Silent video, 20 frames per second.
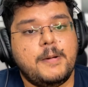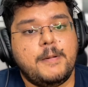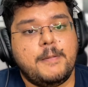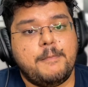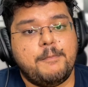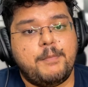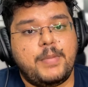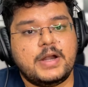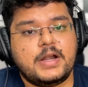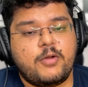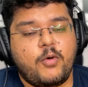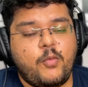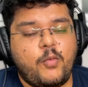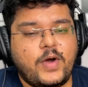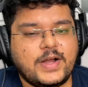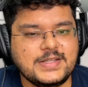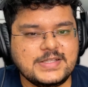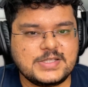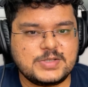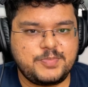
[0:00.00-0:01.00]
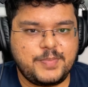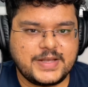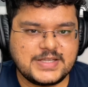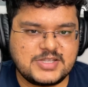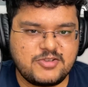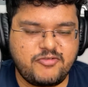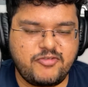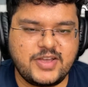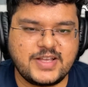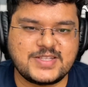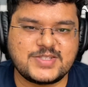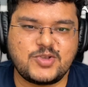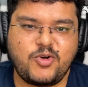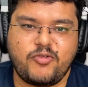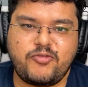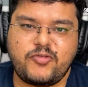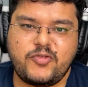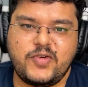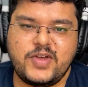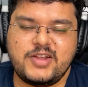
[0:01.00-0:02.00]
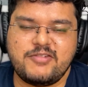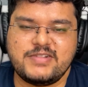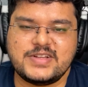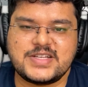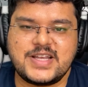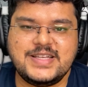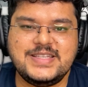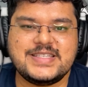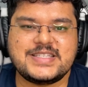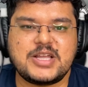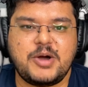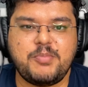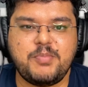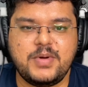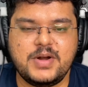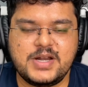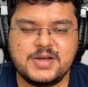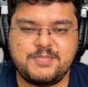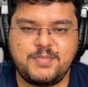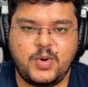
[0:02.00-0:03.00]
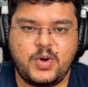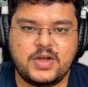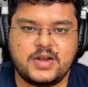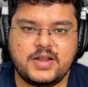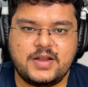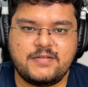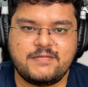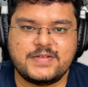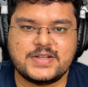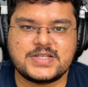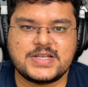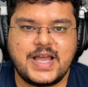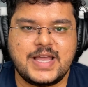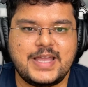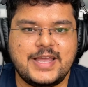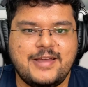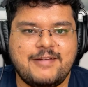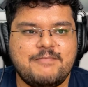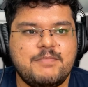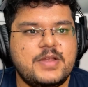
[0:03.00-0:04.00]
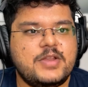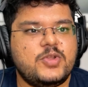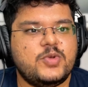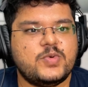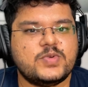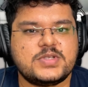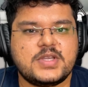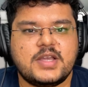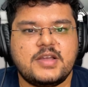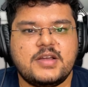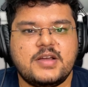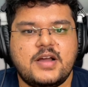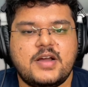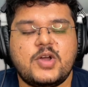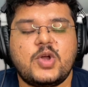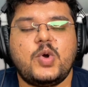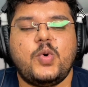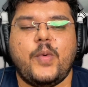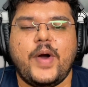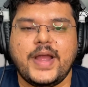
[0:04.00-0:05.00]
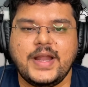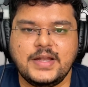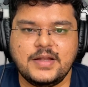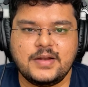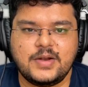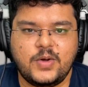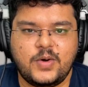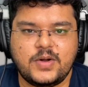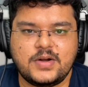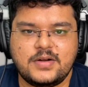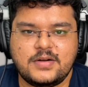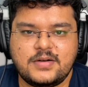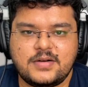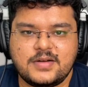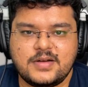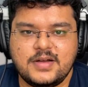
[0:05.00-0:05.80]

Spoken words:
But one specific software which I stumbled upon and which I have been using quite a lot